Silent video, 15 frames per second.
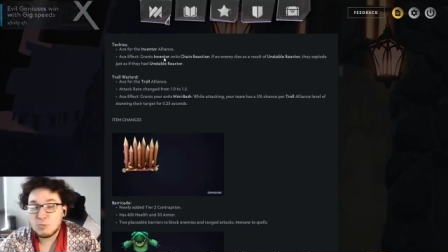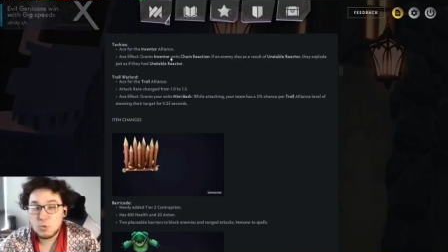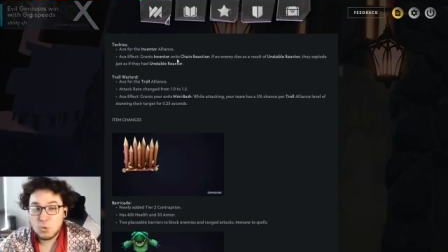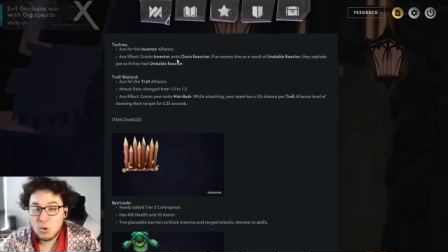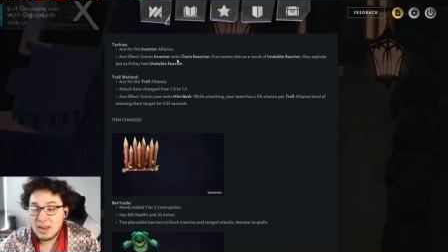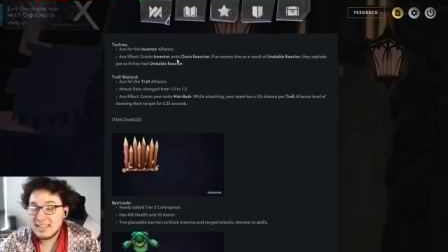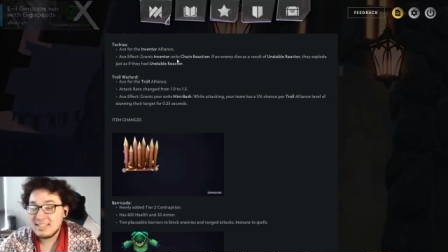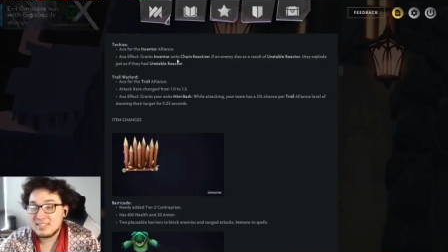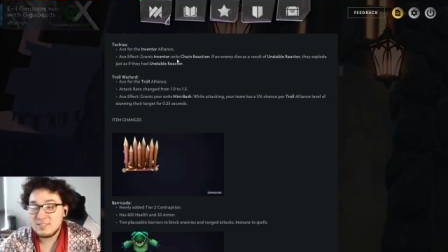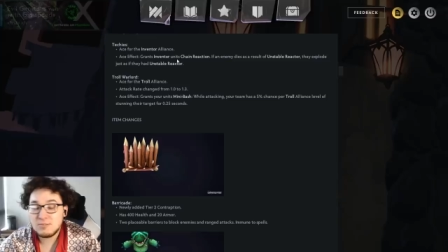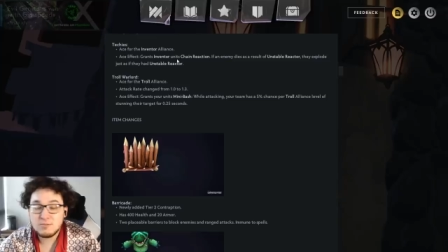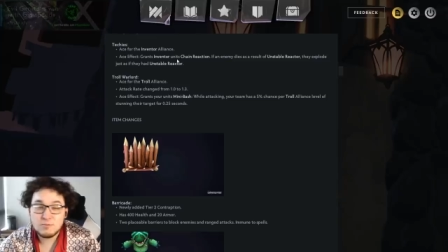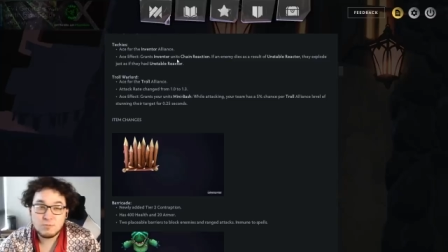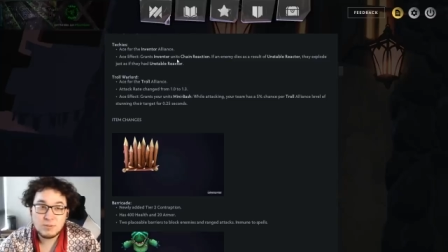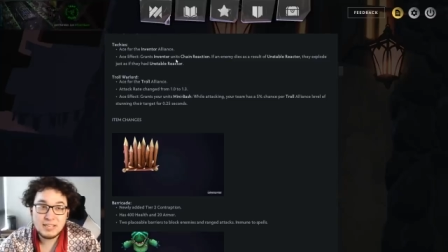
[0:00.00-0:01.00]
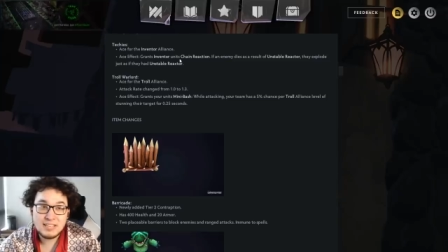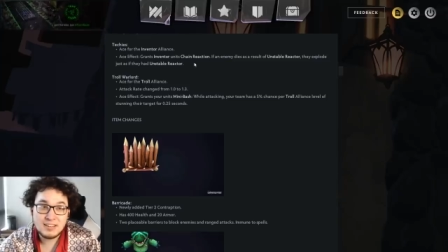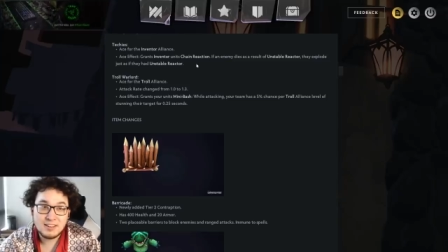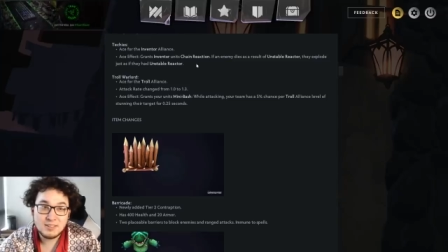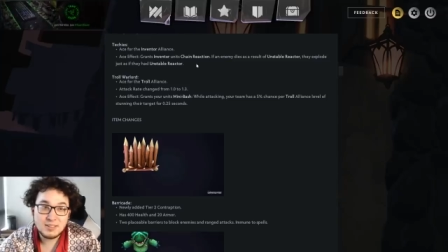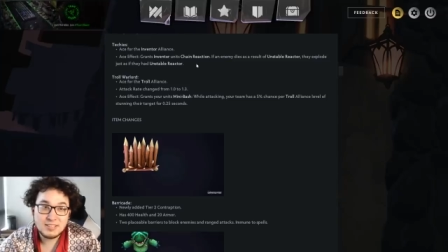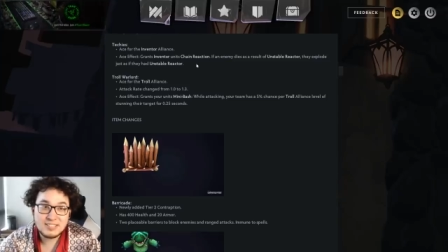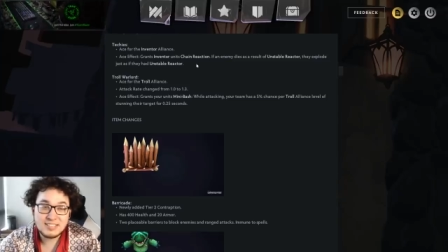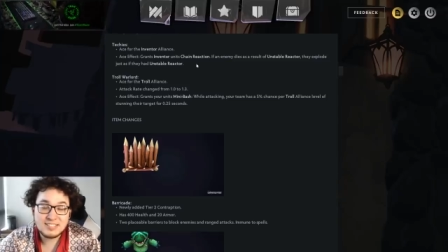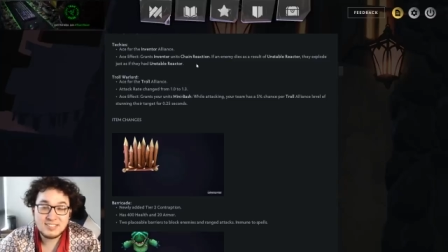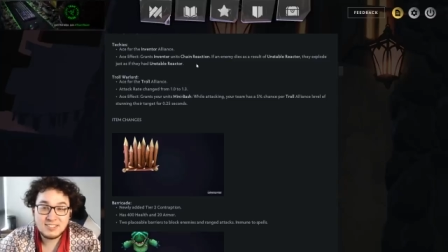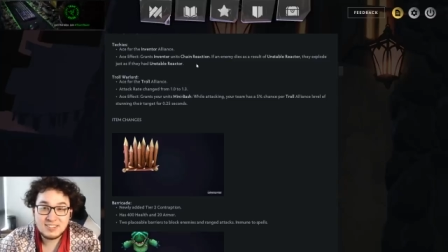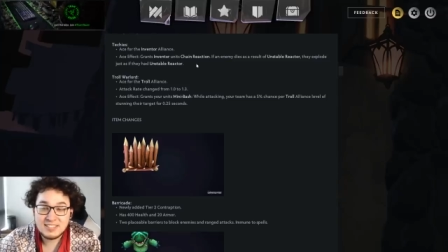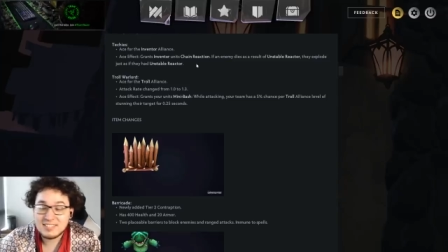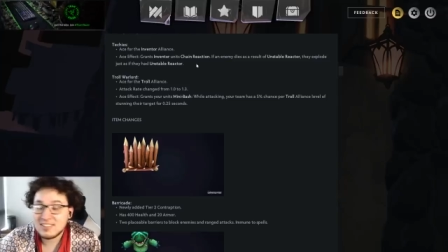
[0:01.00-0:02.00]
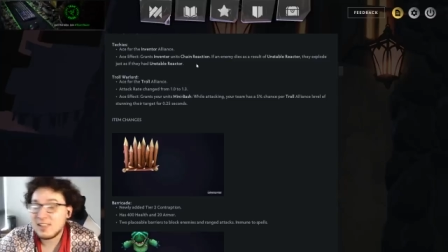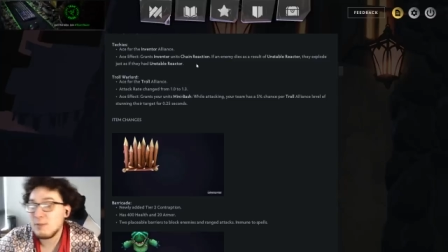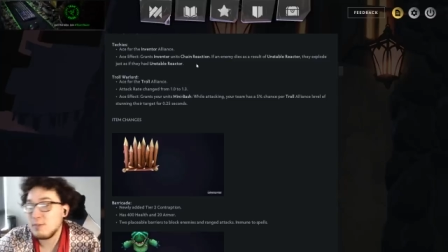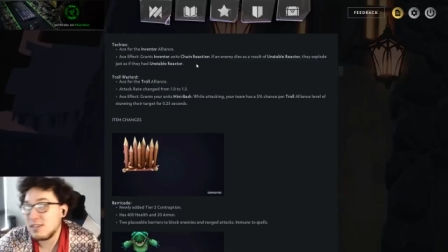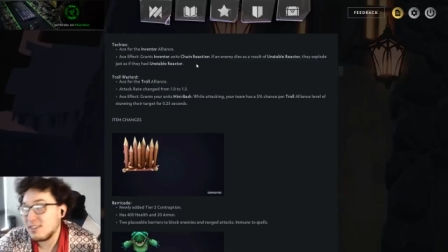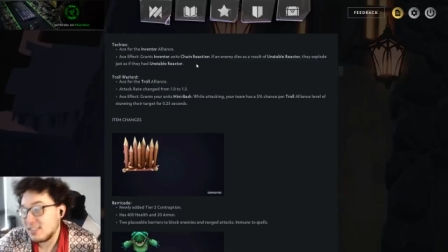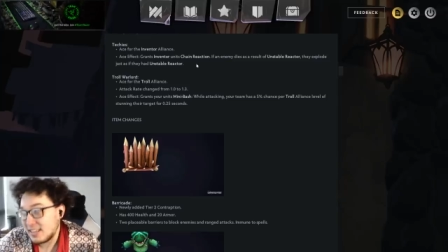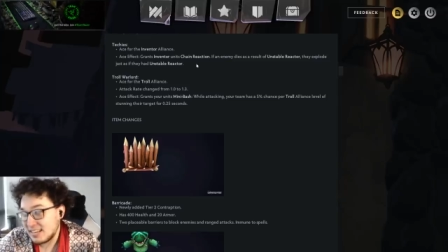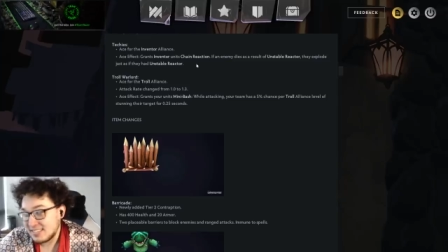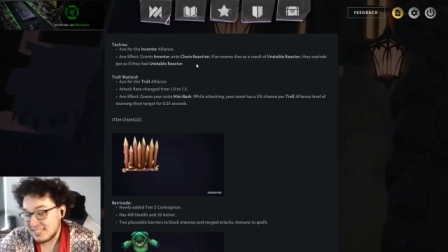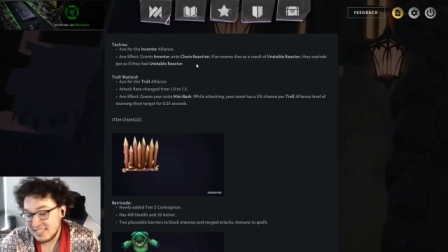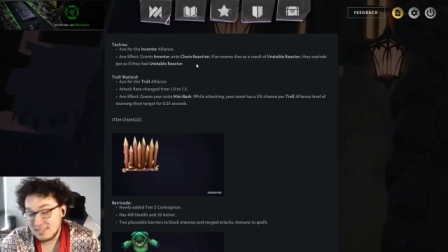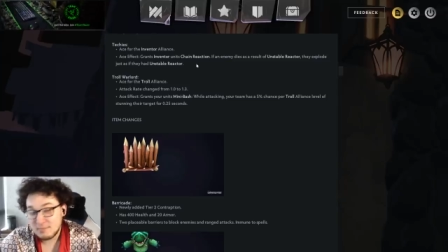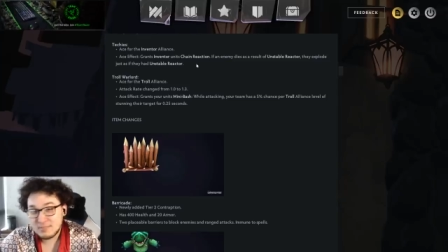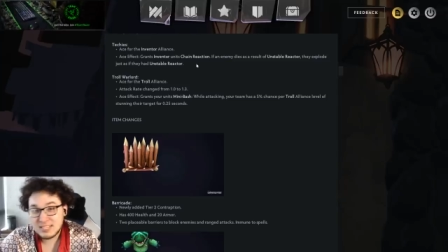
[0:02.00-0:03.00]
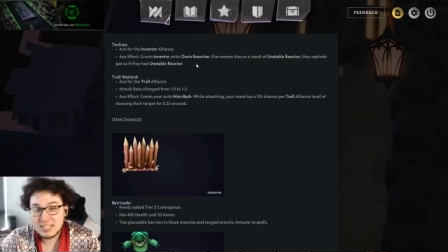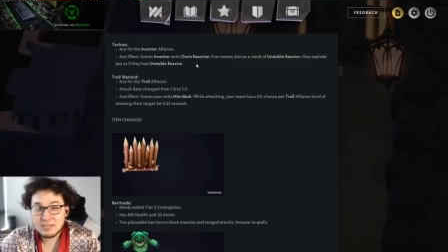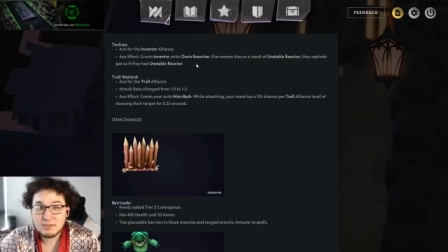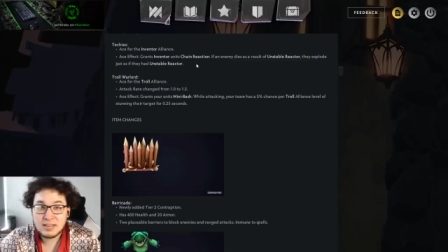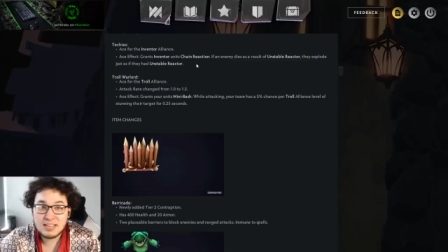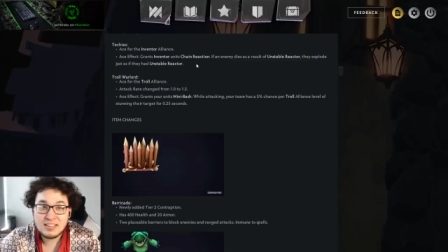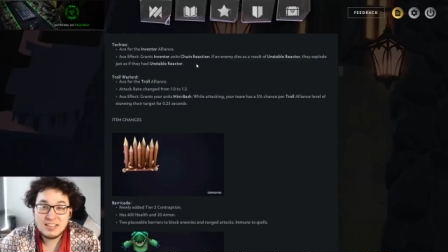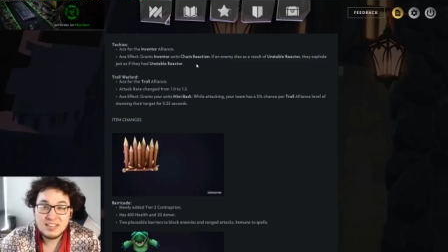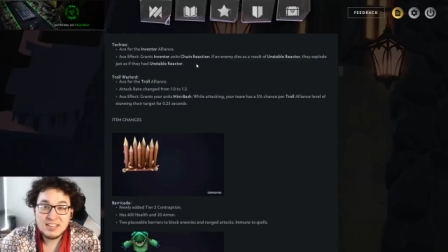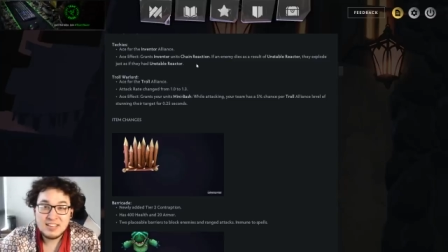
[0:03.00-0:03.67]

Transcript: quite weak, all things considered. It's a lot weaker than it seems, anyway.